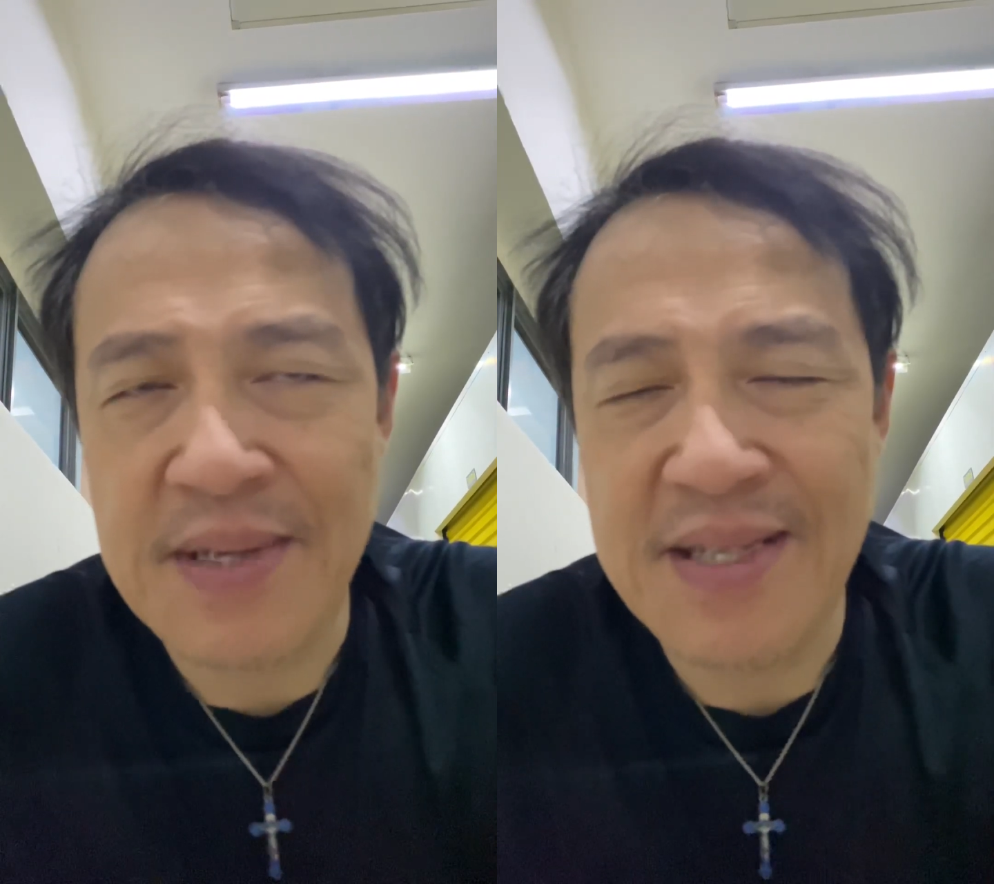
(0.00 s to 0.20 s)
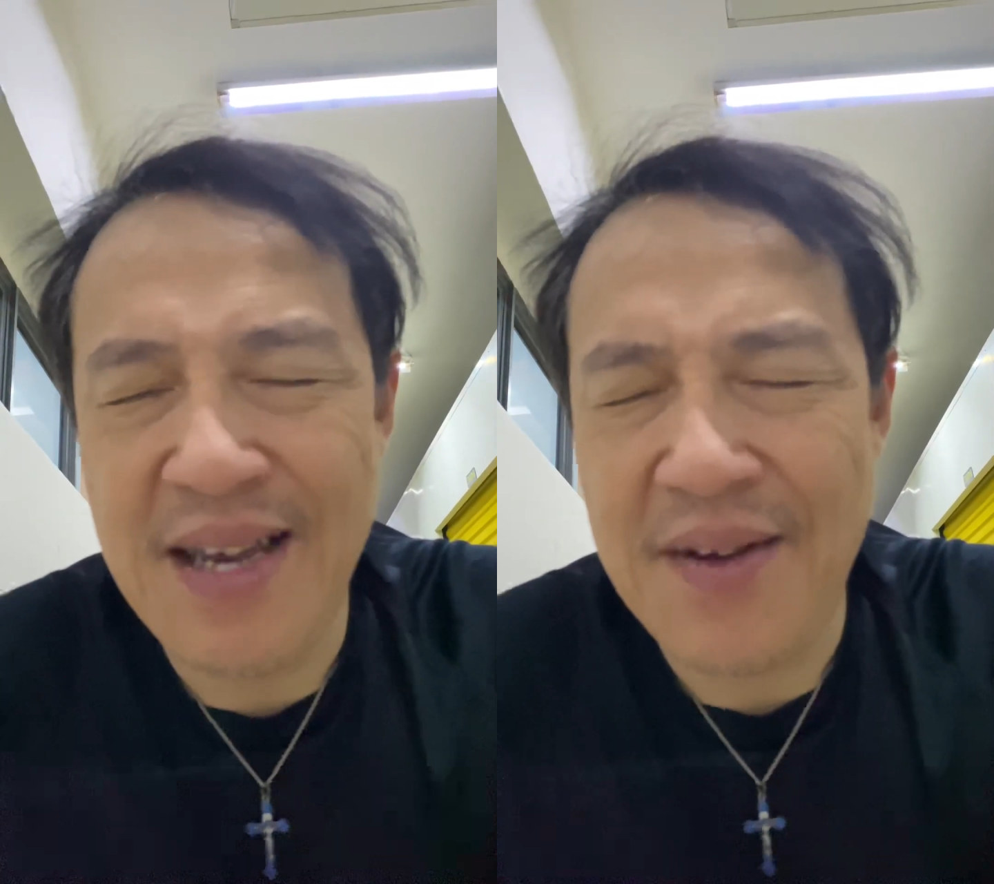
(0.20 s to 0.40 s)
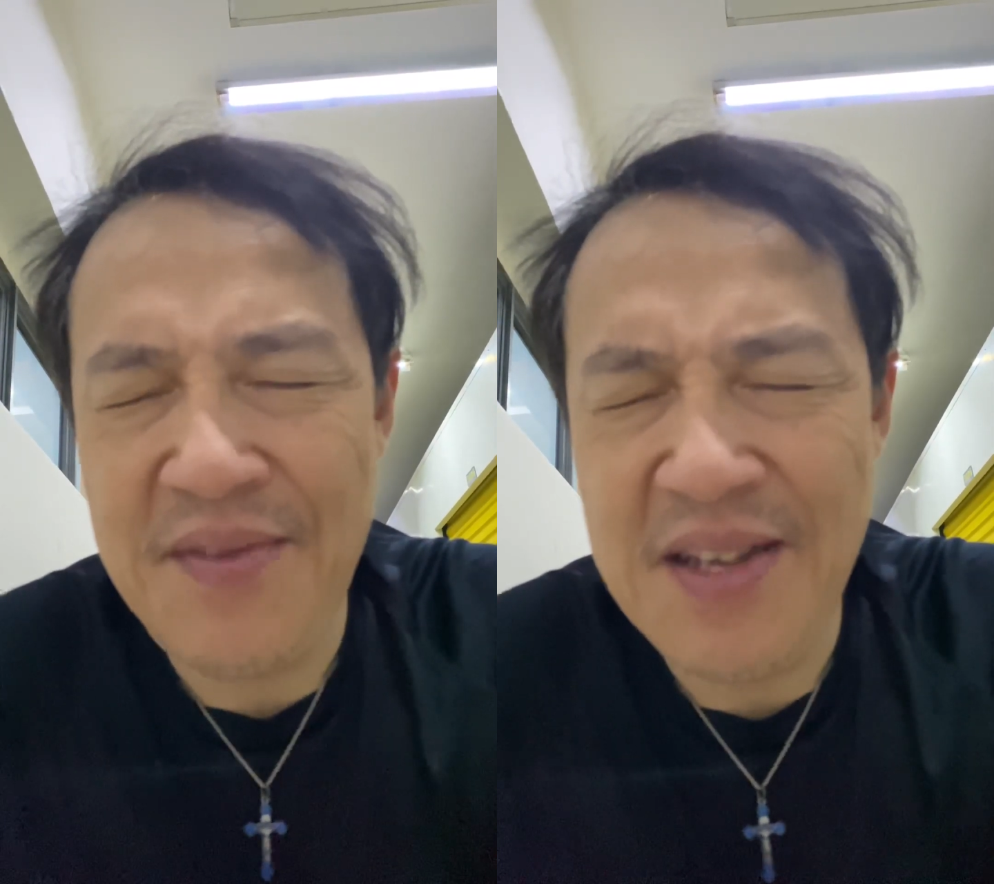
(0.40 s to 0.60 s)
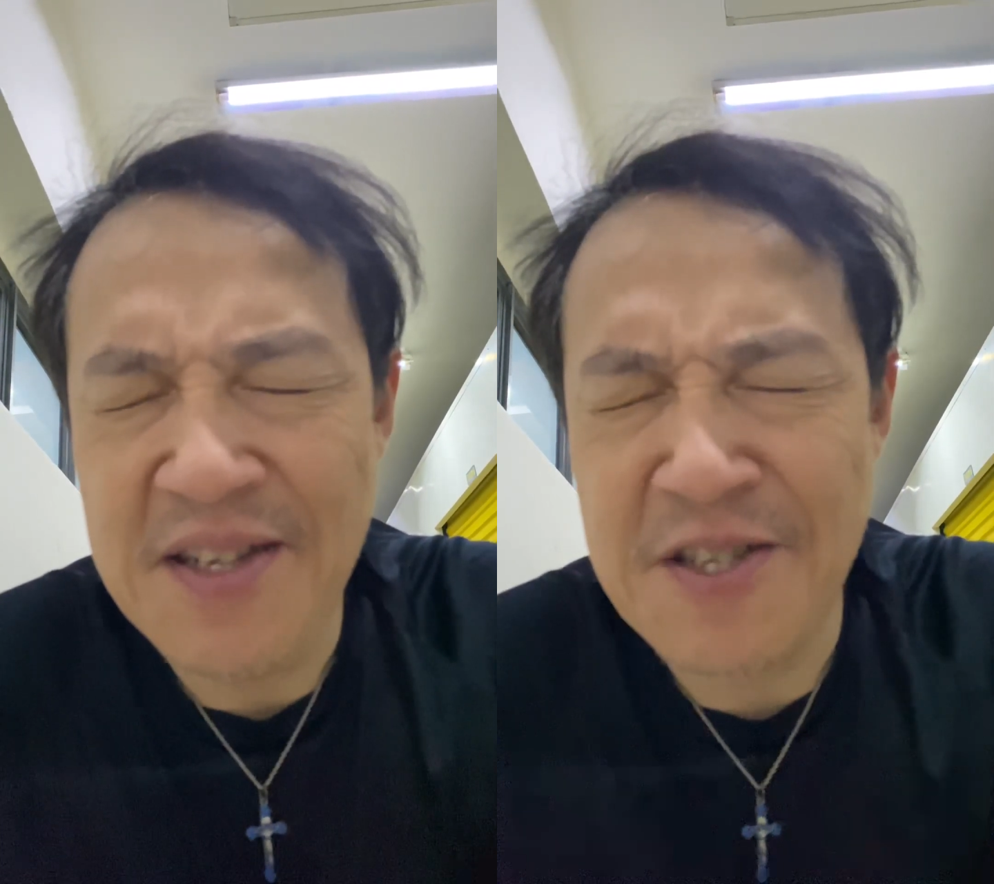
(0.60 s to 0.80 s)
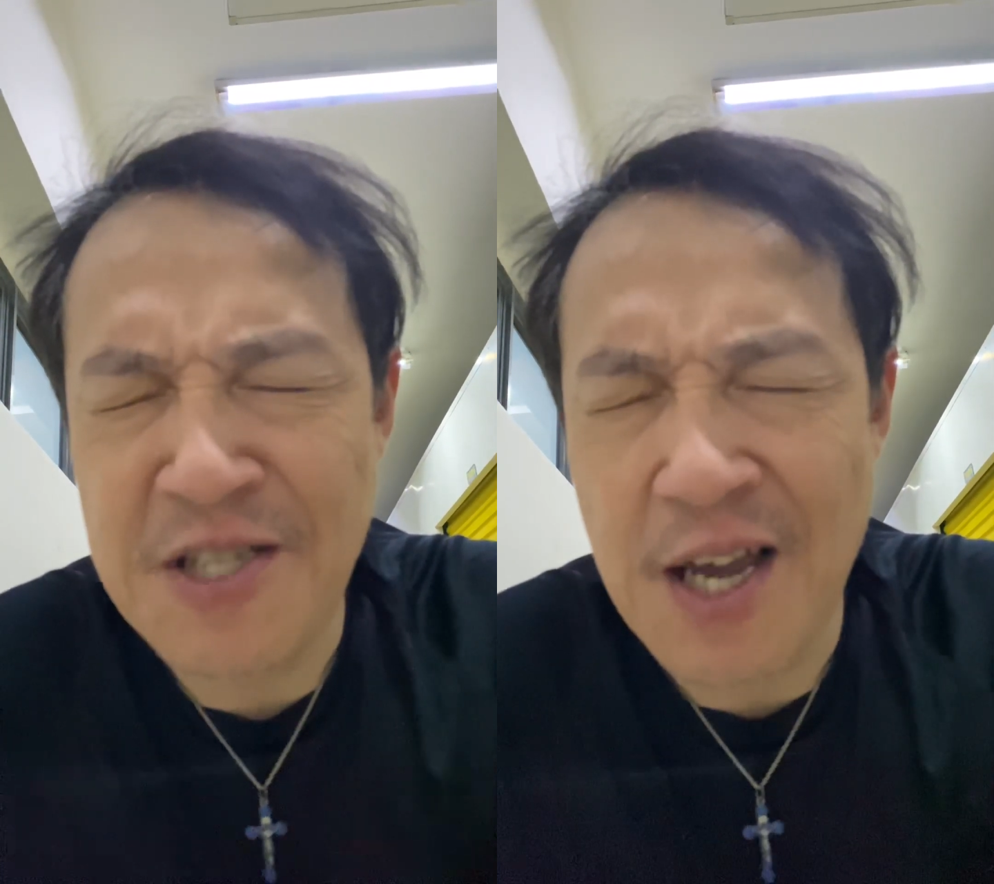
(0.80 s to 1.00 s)
I said, "I have neither
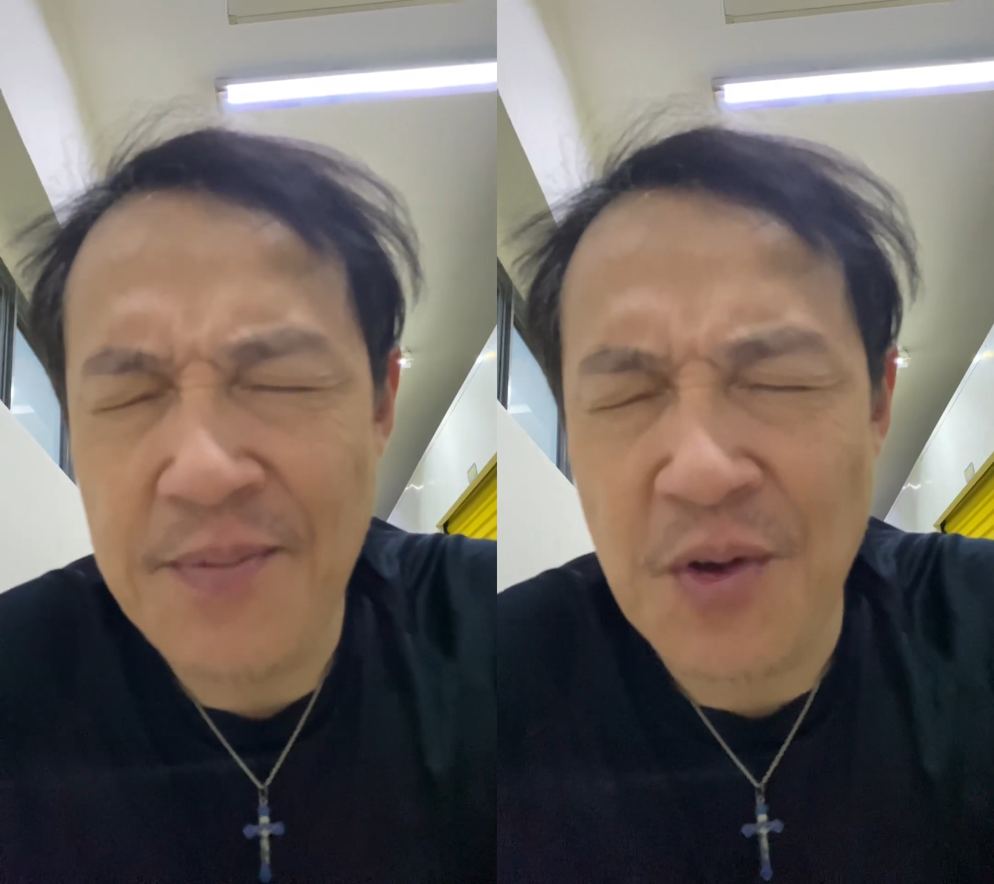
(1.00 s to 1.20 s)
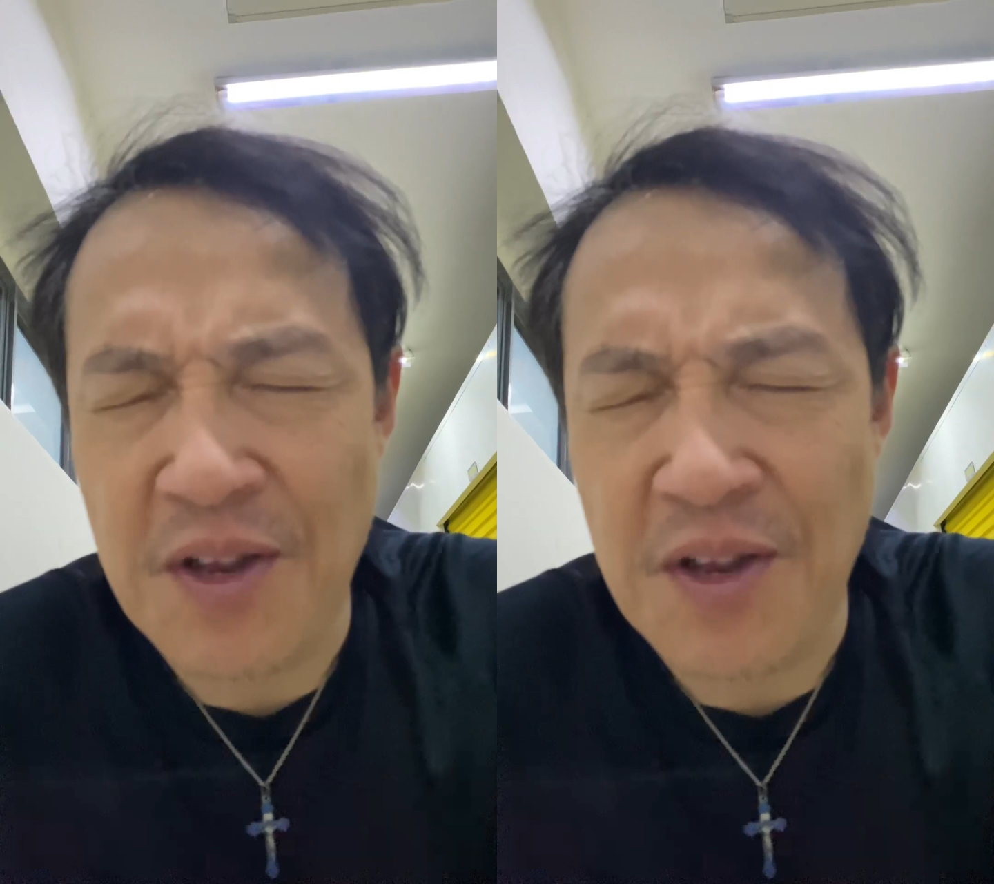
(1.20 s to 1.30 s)
the time nor